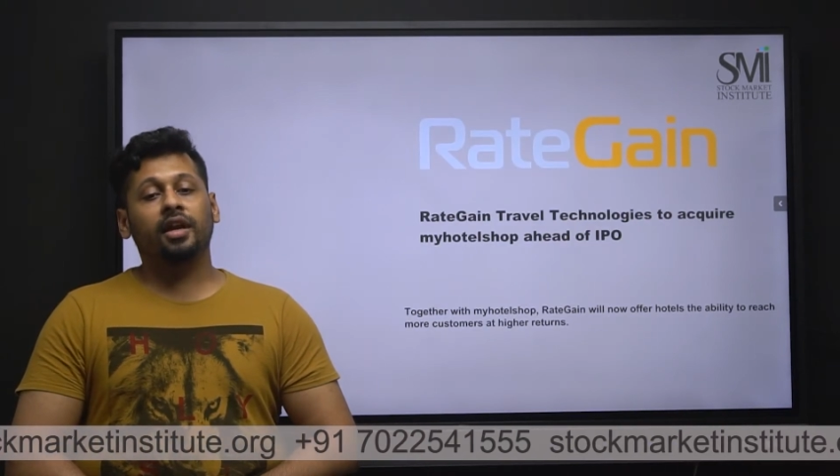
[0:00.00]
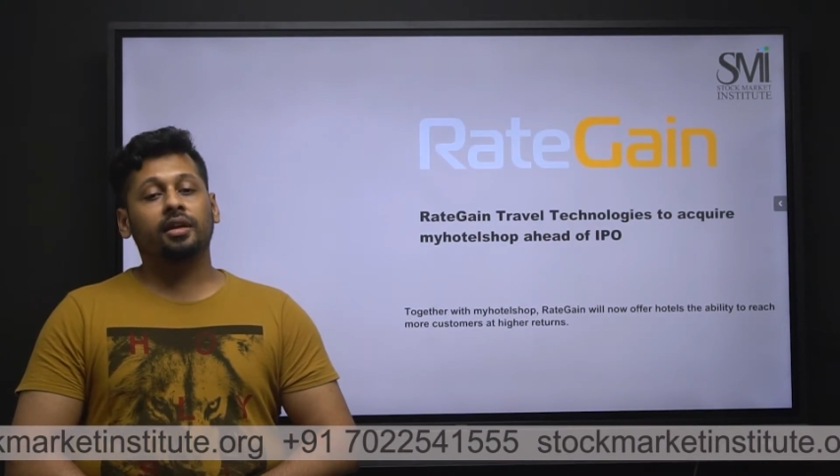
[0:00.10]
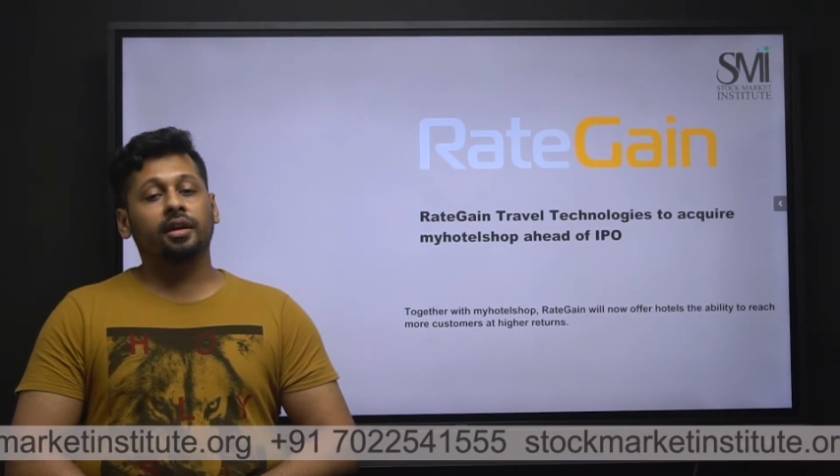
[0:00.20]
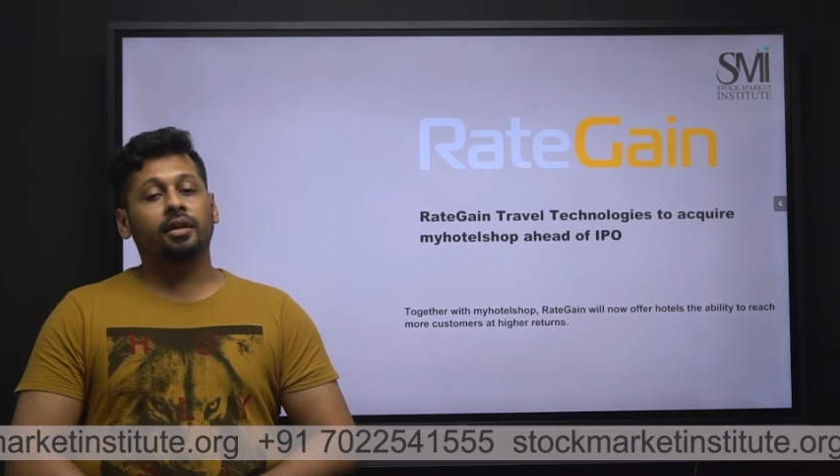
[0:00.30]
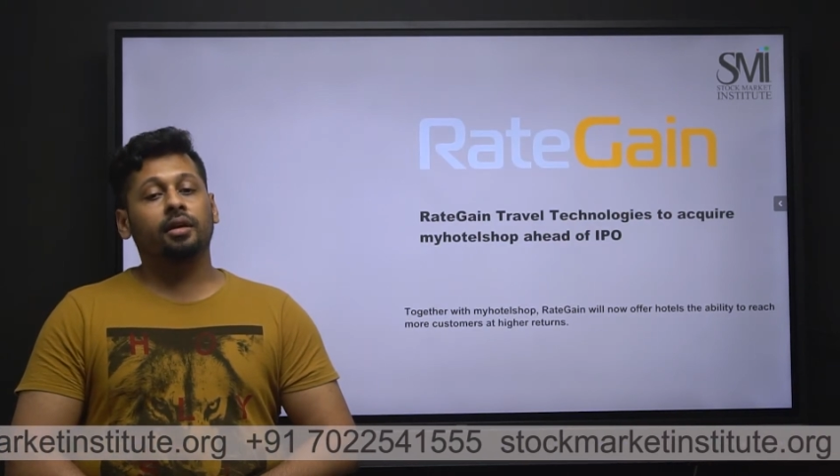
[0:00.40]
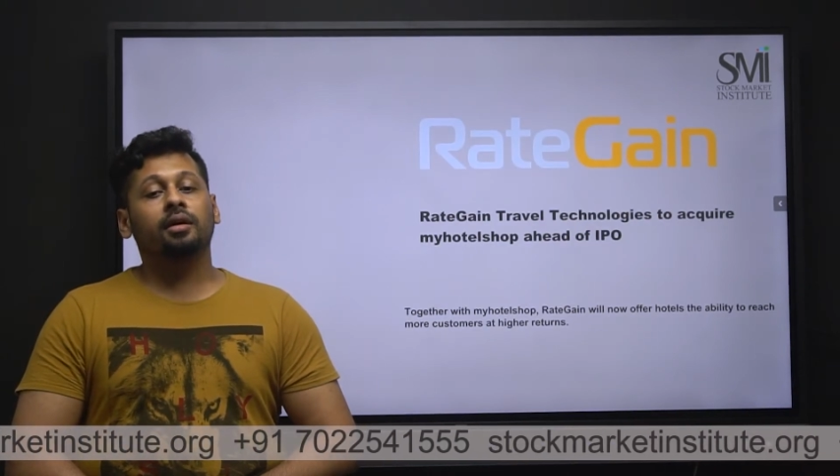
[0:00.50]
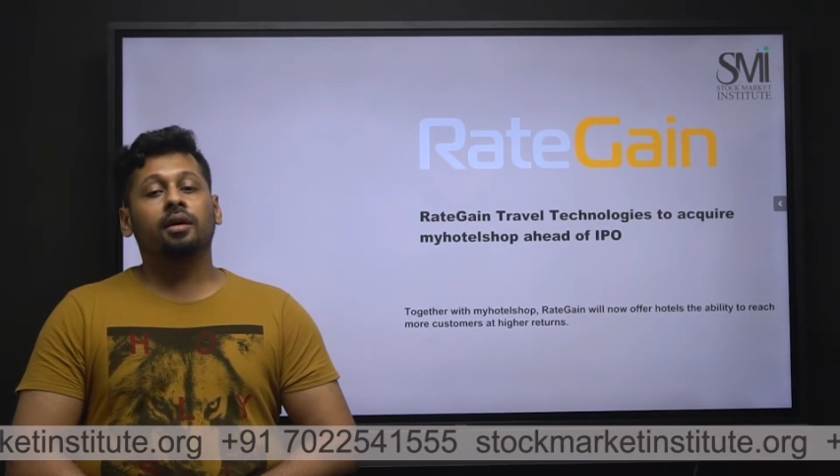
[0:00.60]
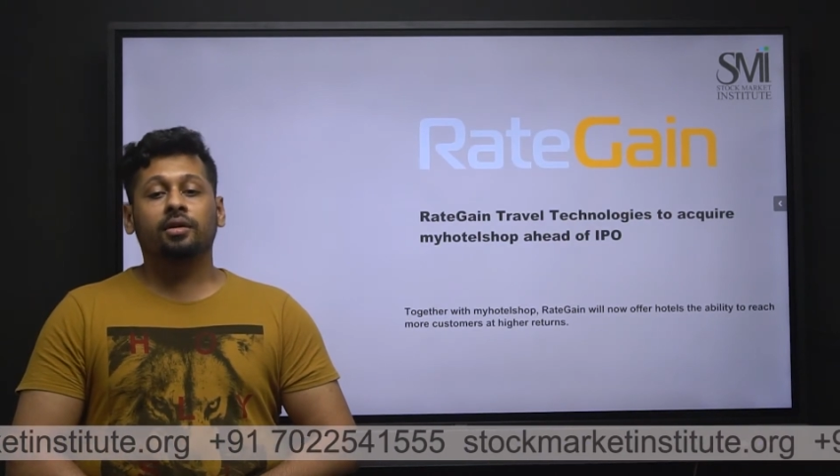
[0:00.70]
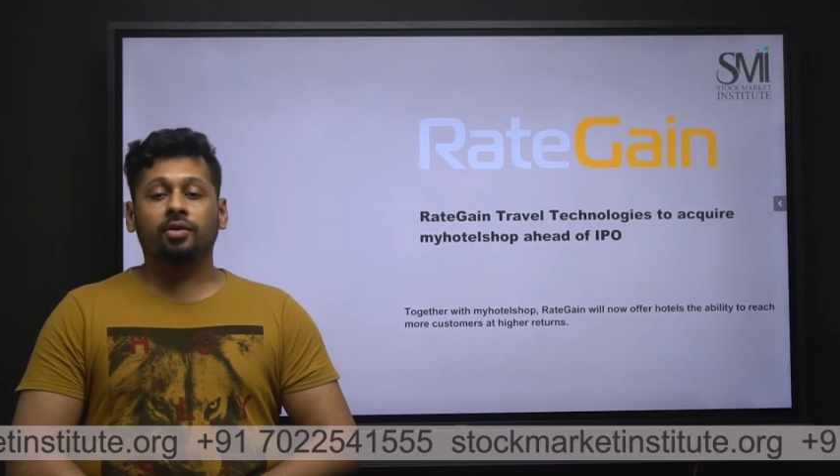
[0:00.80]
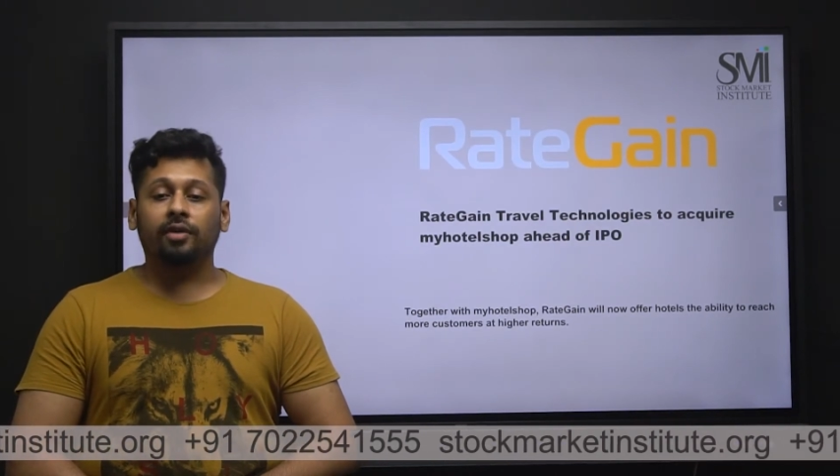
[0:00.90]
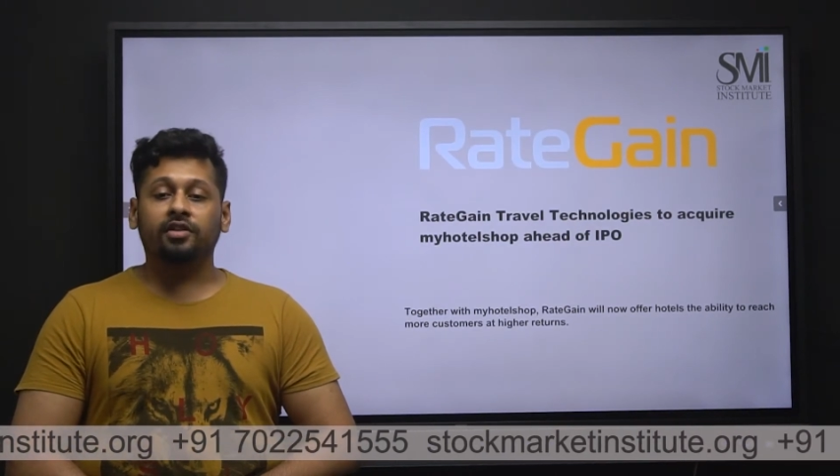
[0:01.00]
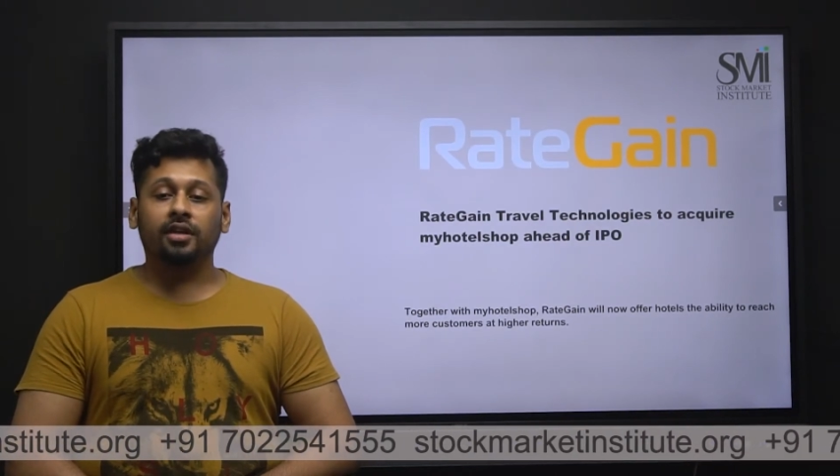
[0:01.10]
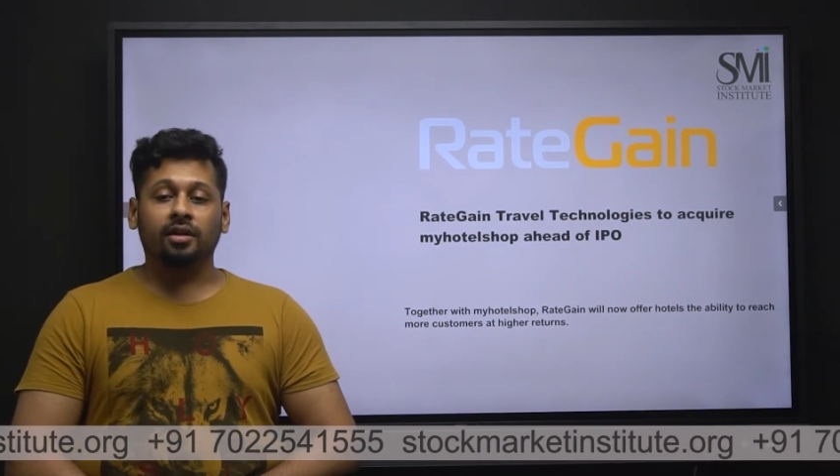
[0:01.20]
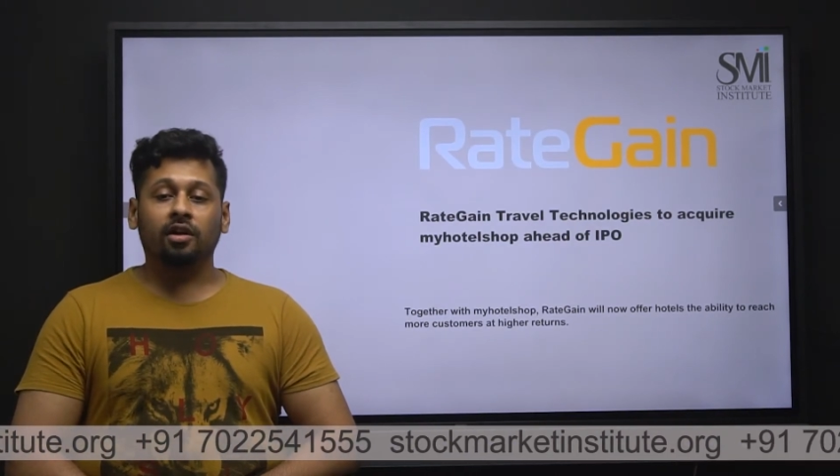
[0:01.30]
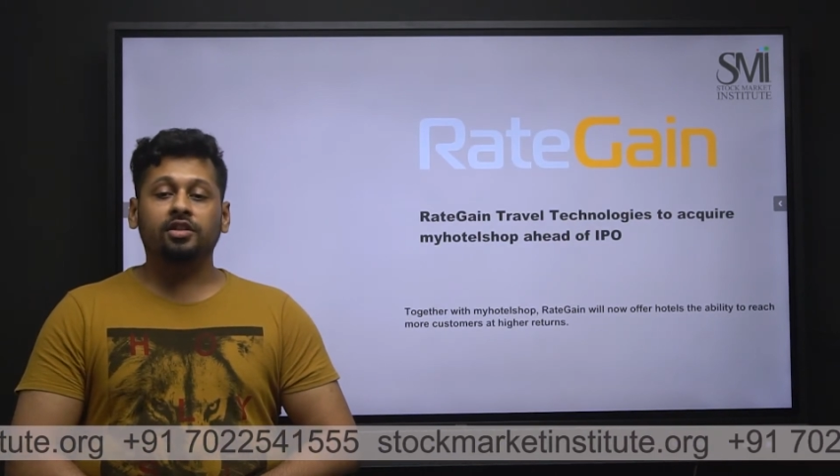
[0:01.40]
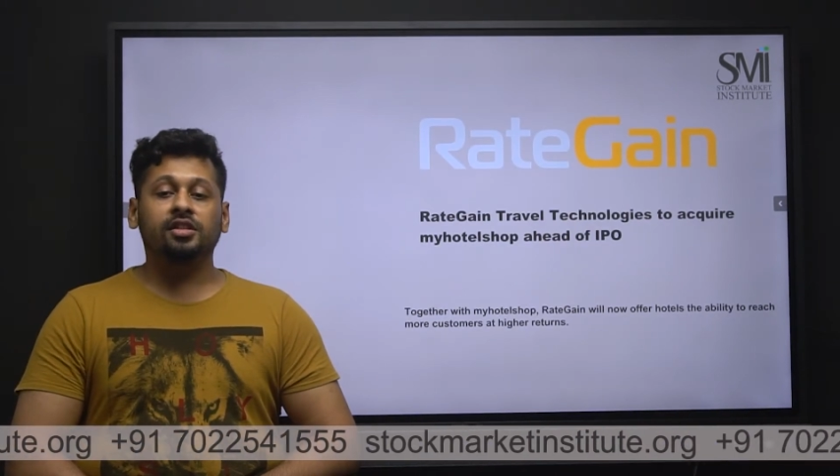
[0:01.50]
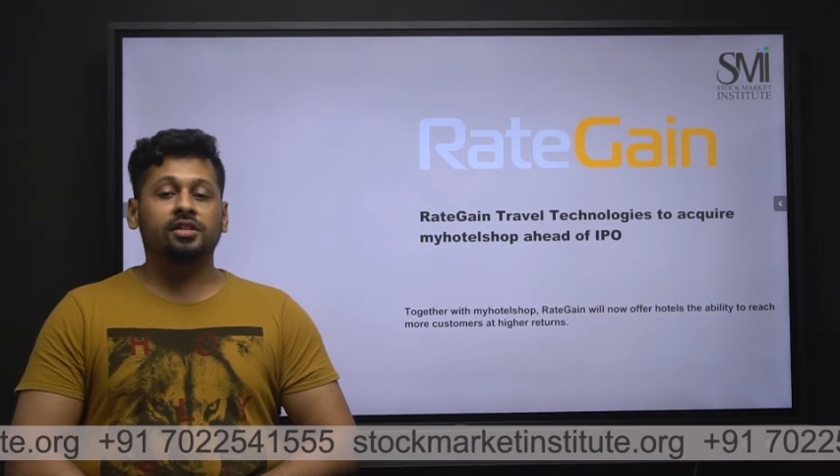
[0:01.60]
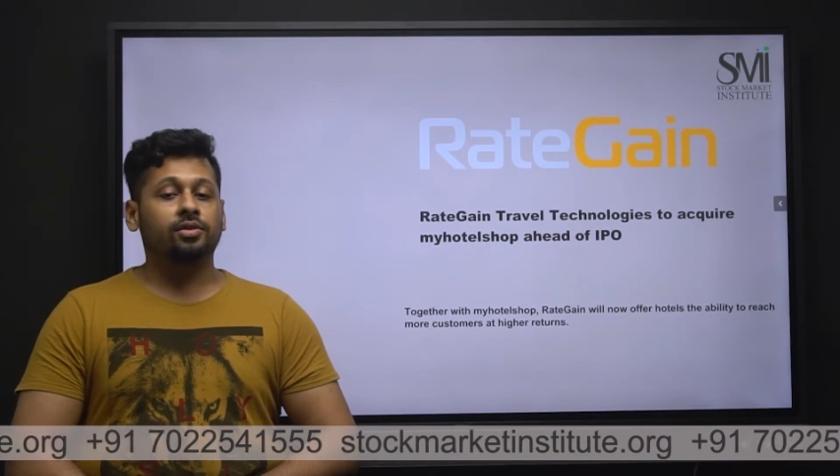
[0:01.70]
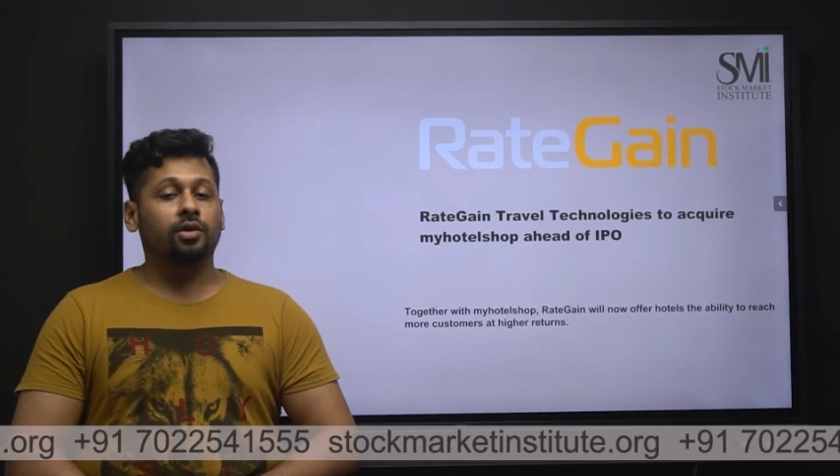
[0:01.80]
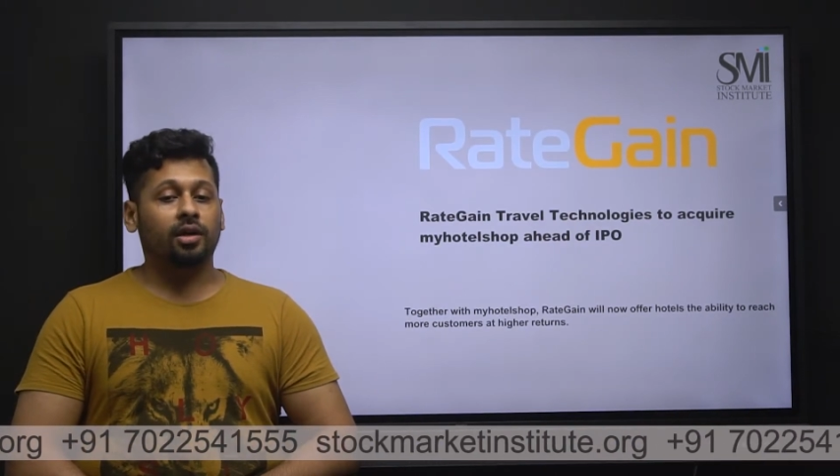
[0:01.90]
gain Travel
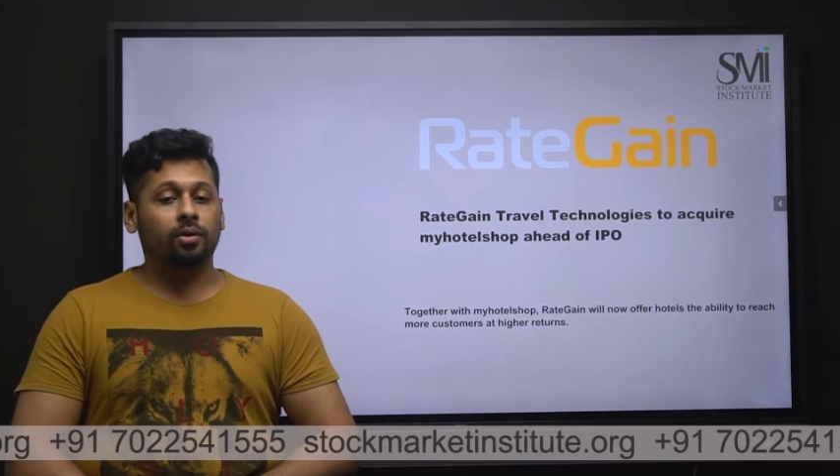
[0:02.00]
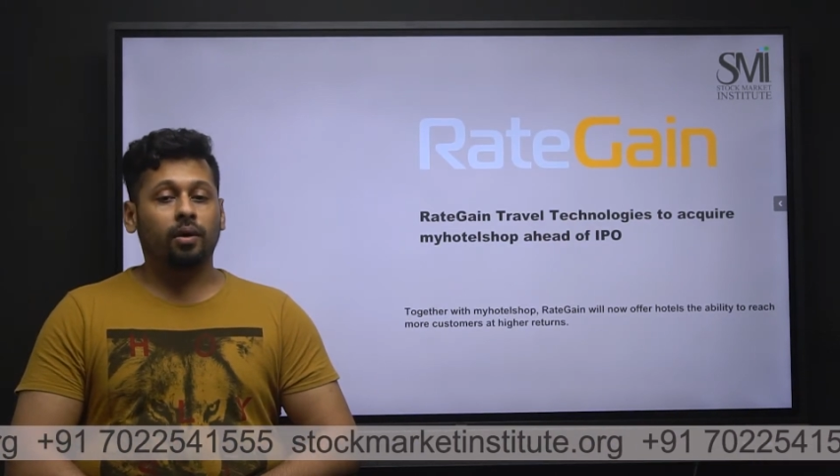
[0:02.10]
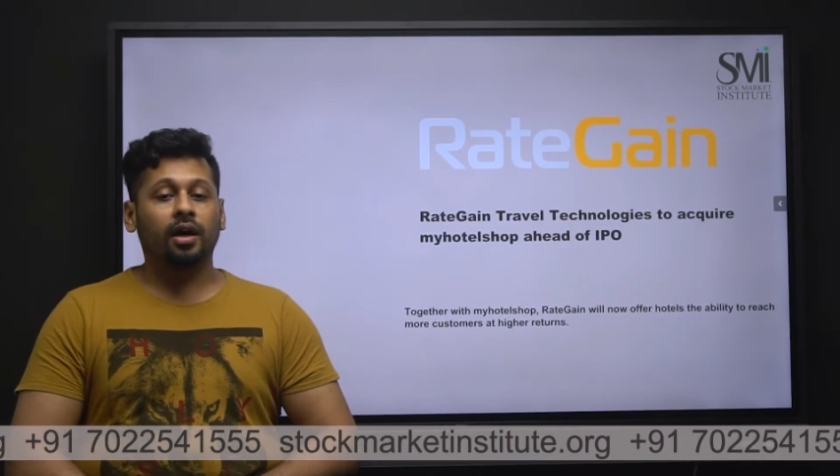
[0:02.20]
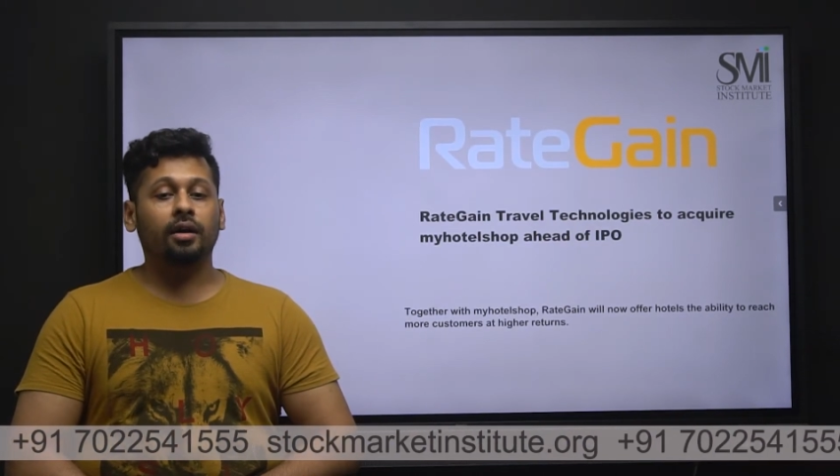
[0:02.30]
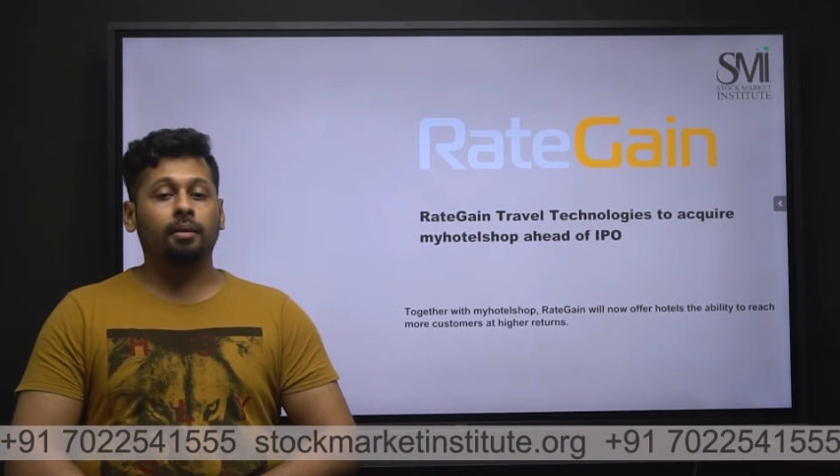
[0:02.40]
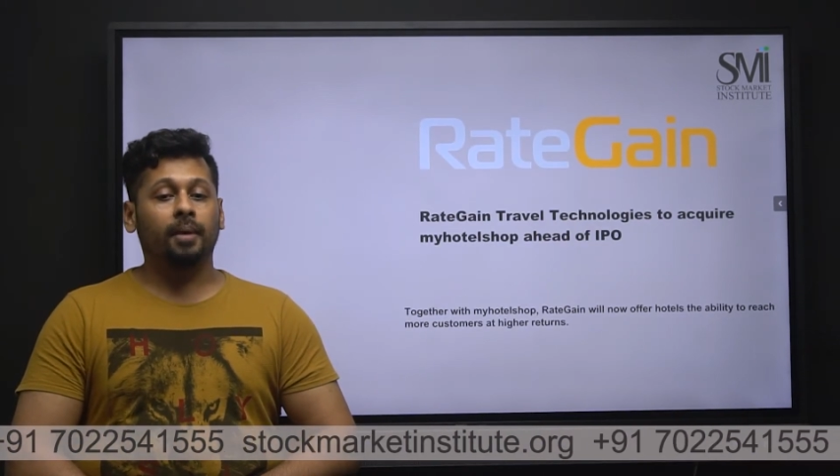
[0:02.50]
Technologies to acquire